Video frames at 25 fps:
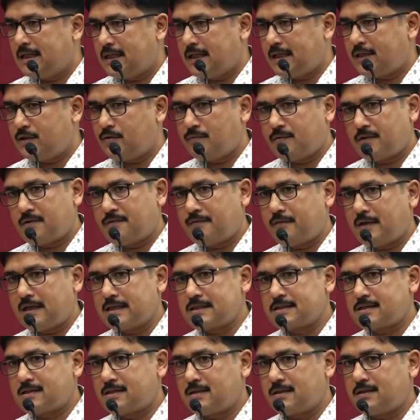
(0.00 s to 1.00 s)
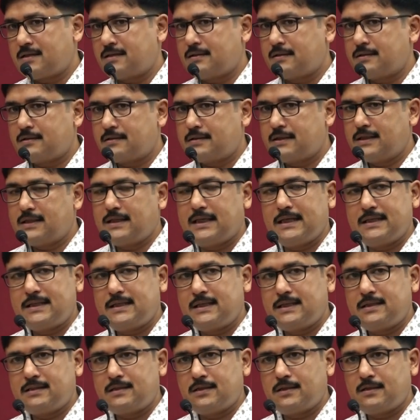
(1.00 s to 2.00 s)
and if you're a fast learner, then I
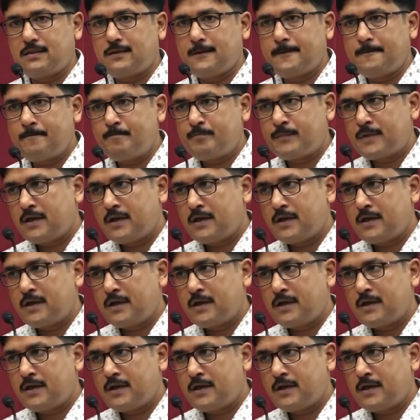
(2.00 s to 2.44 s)
think the